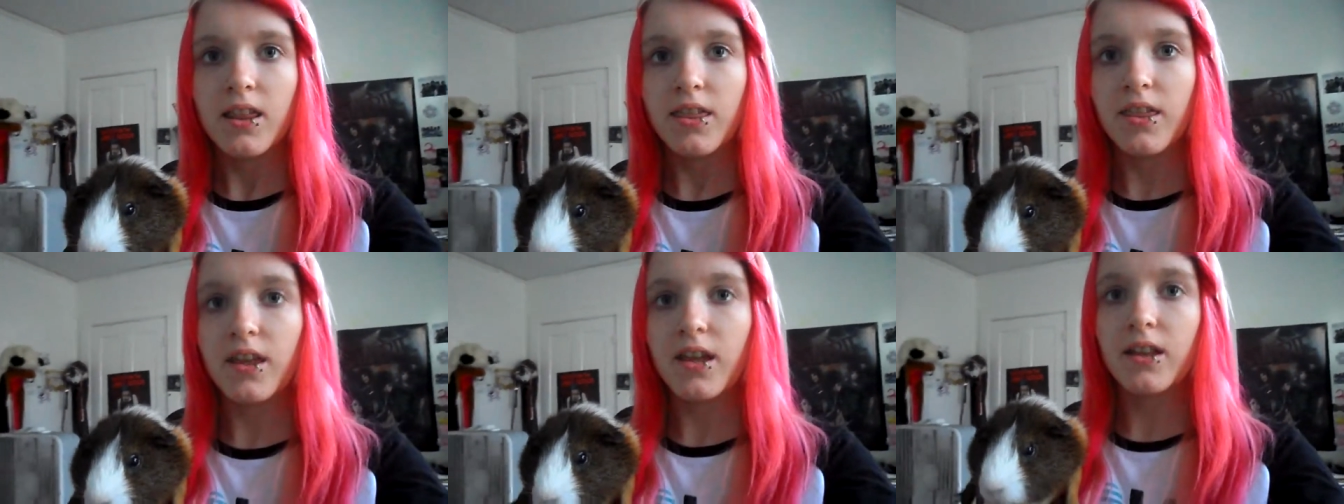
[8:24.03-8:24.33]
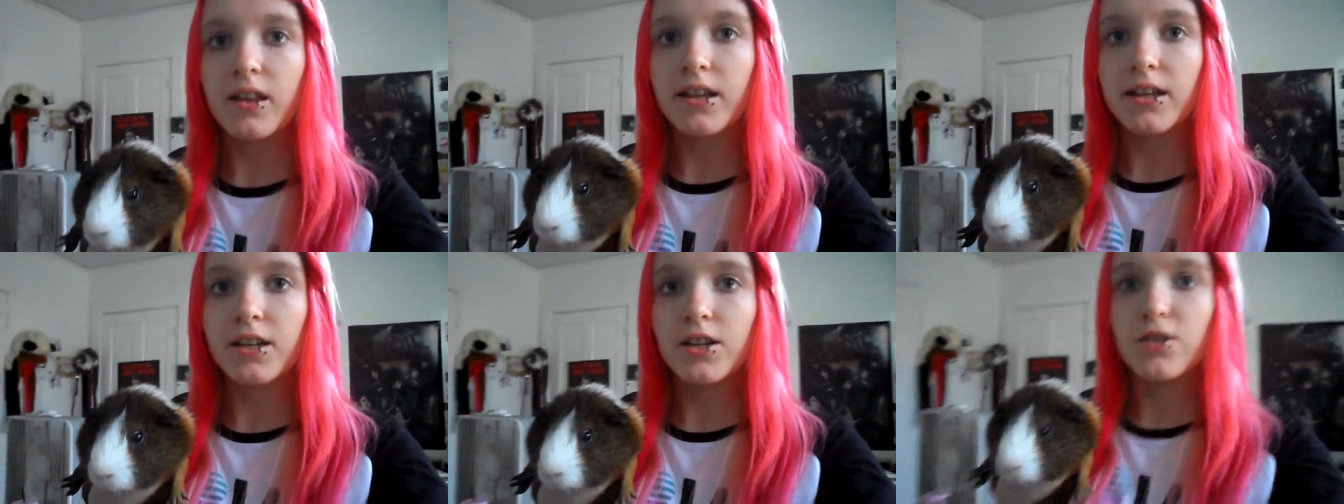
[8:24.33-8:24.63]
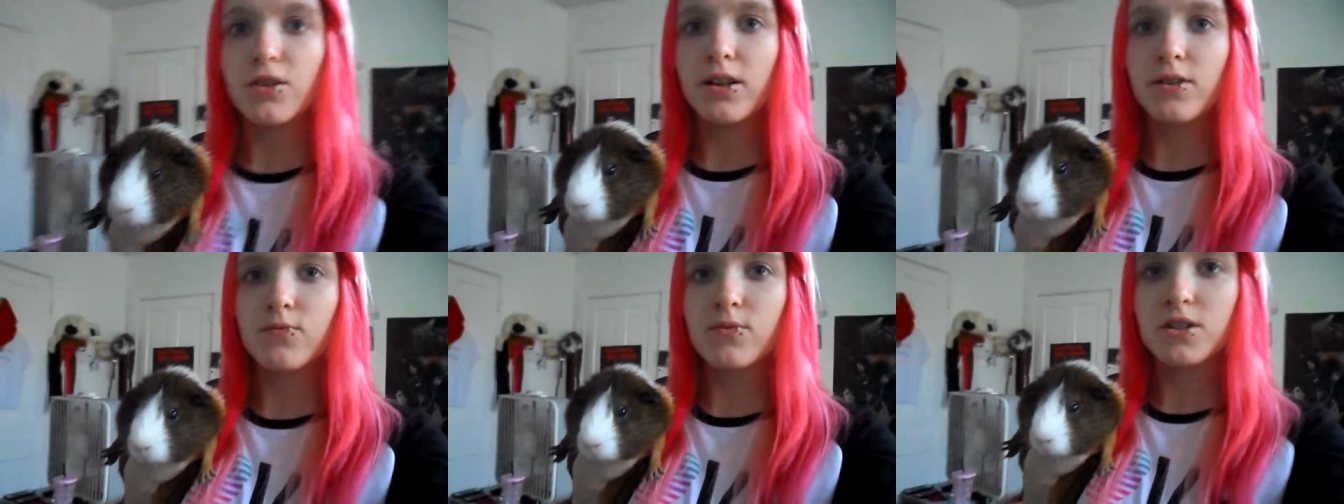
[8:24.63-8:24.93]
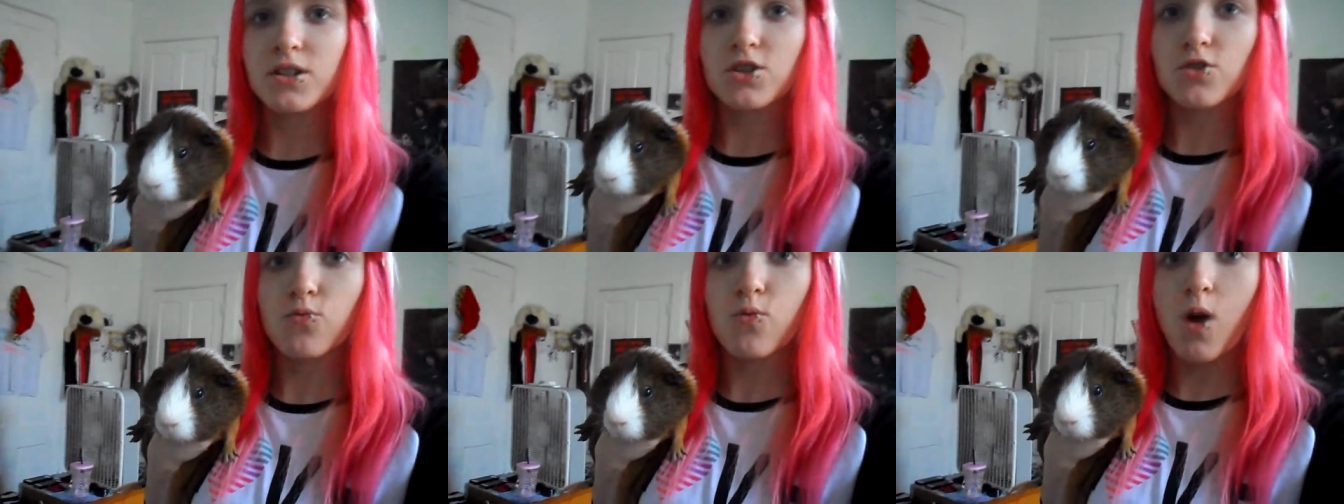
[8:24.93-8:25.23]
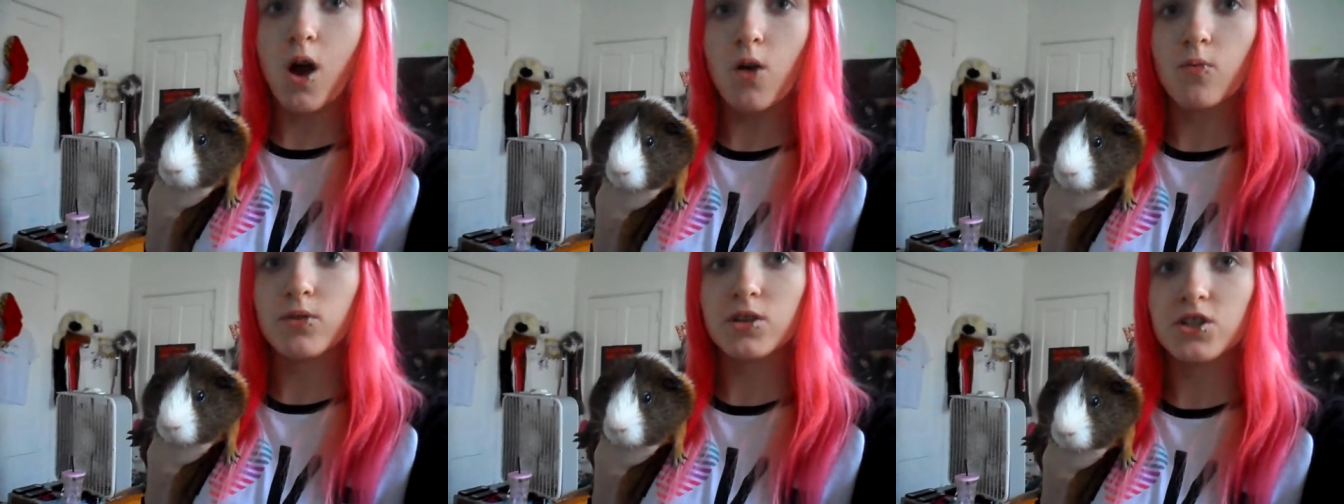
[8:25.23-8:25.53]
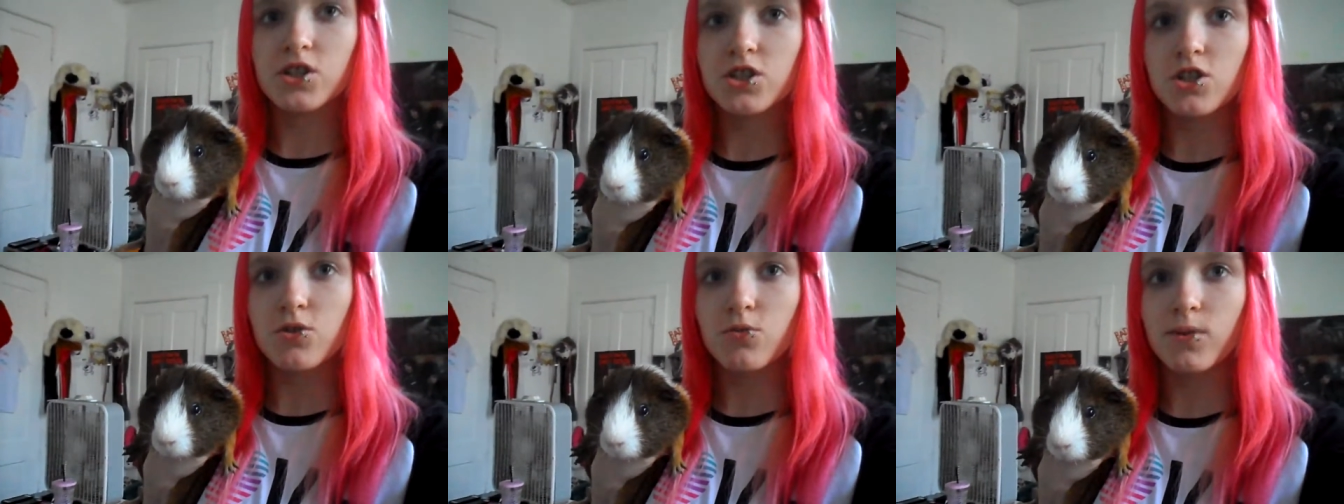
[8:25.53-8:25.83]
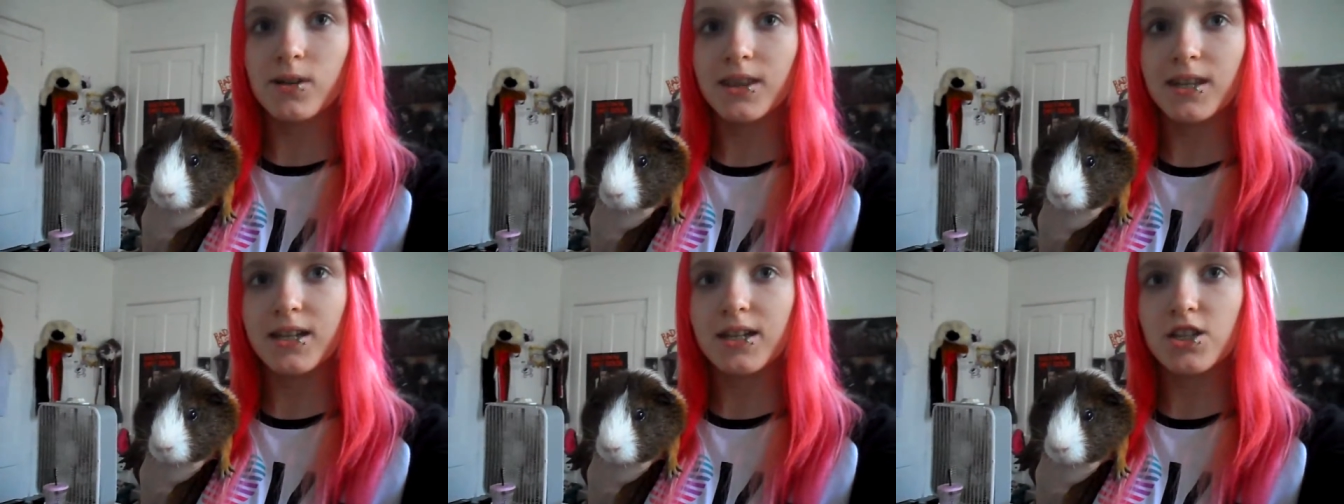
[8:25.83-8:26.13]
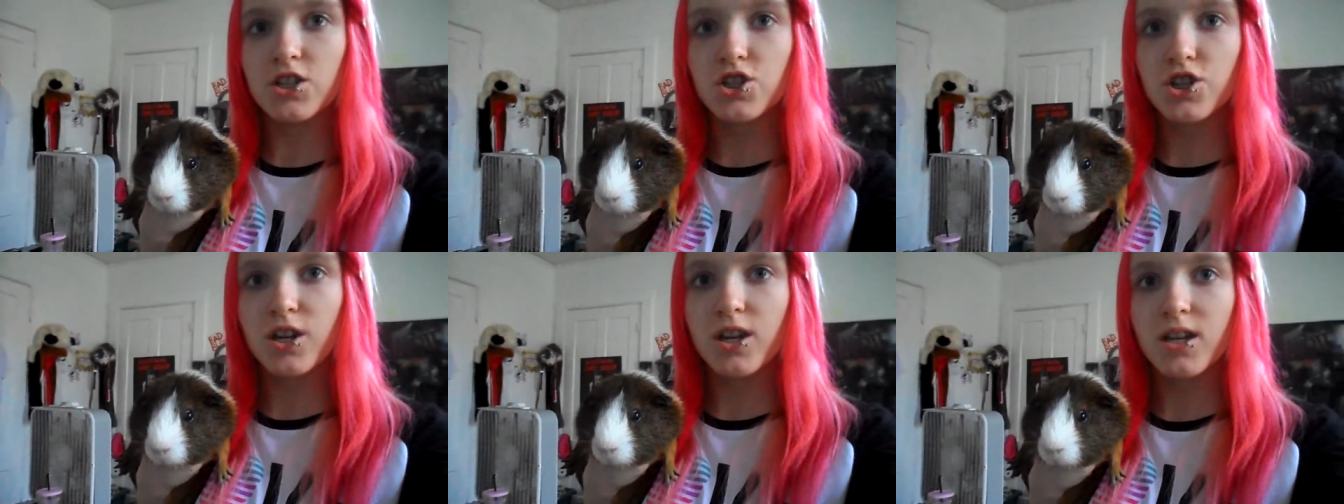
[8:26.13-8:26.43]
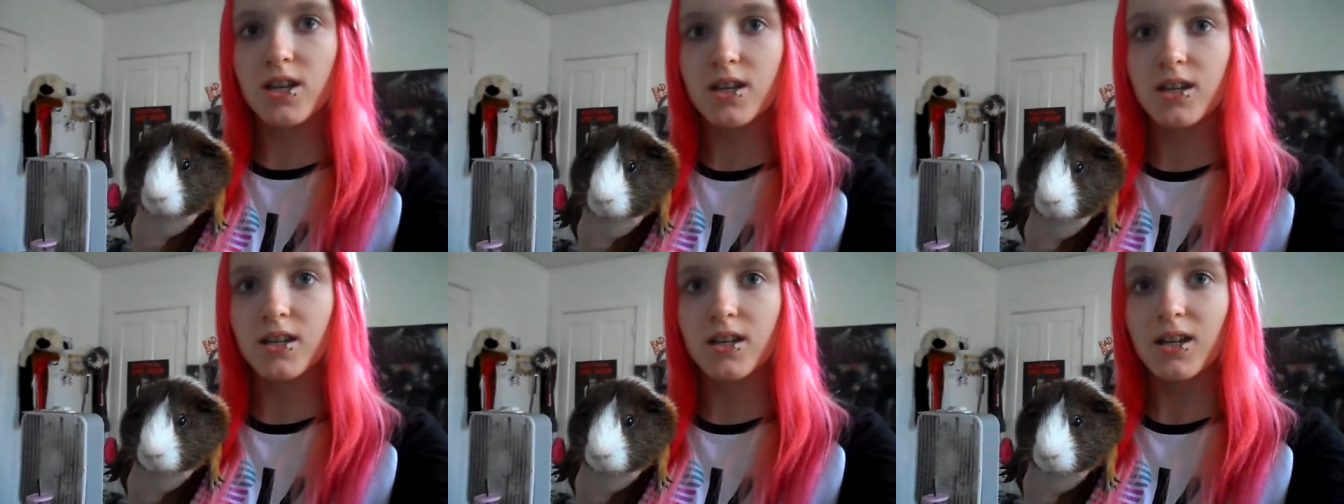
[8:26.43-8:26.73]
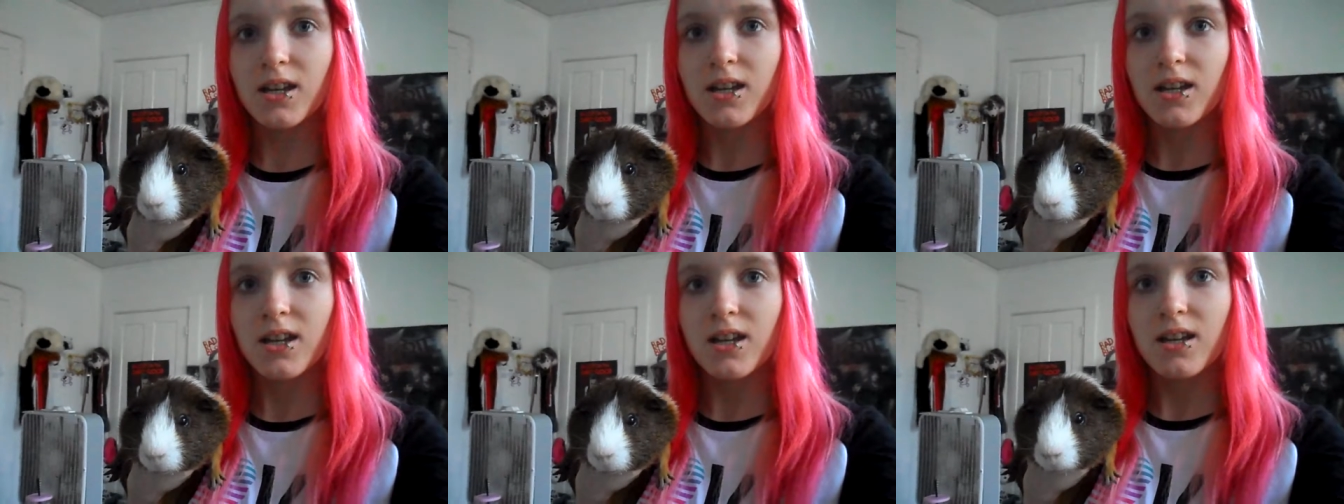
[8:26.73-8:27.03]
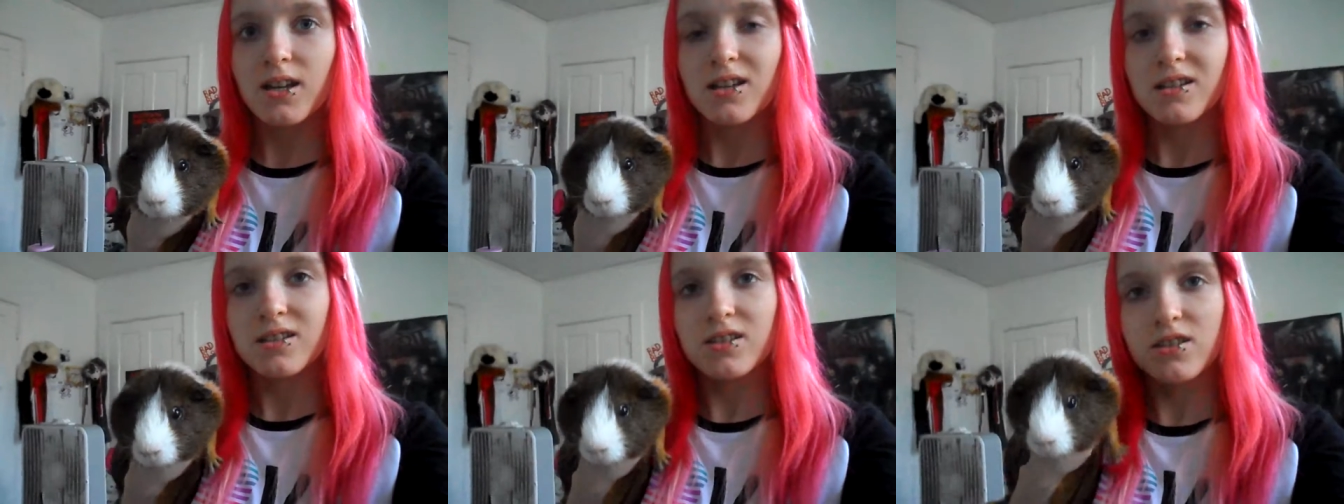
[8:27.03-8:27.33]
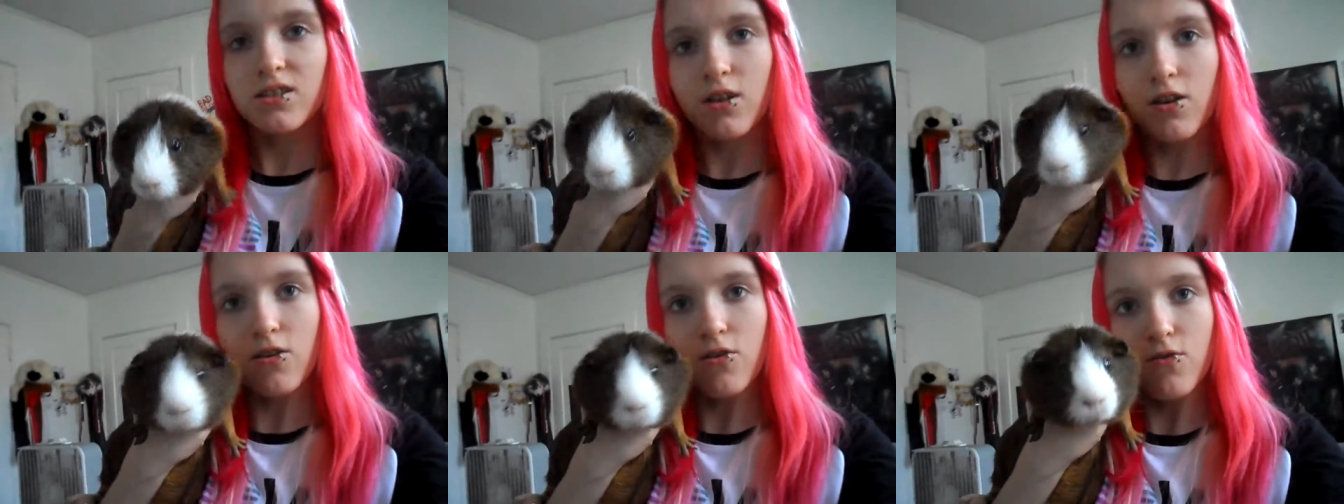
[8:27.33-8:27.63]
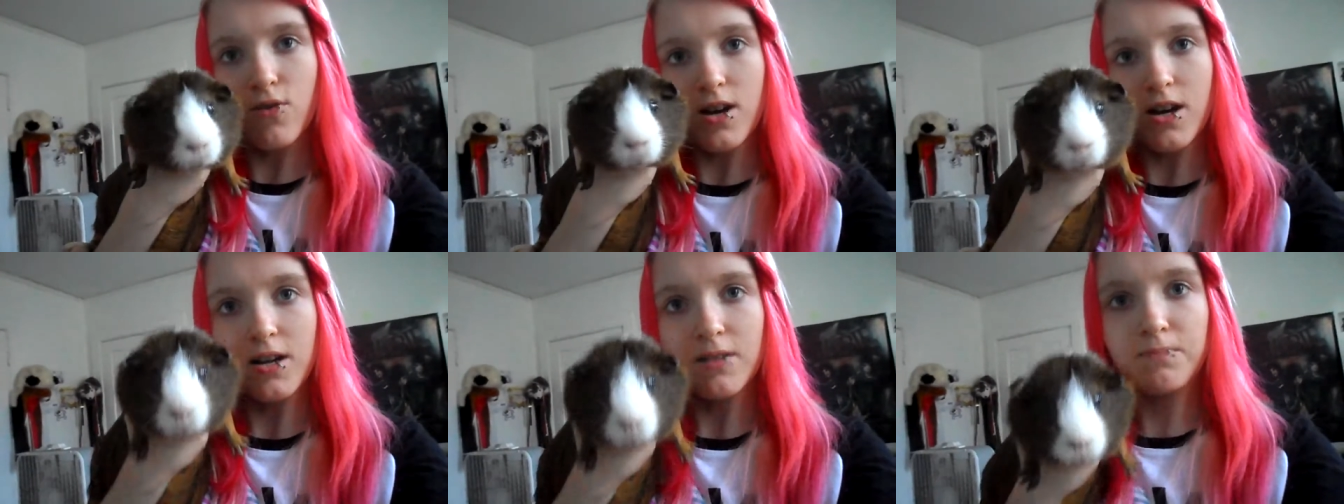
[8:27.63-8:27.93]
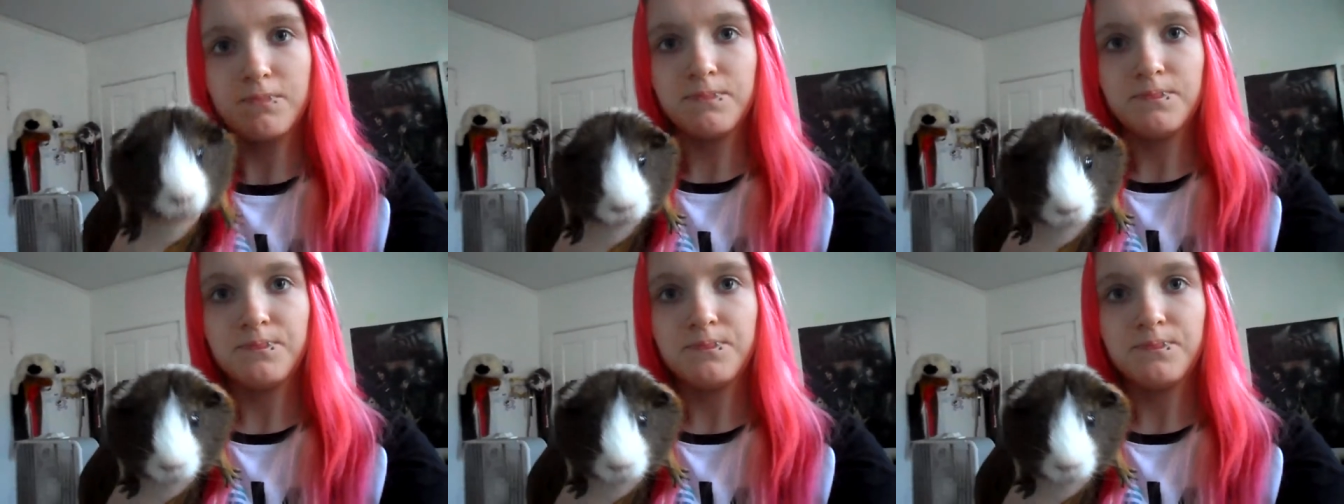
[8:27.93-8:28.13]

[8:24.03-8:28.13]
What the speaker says: thing, like, you know, like what chihuahuas do when they shake. So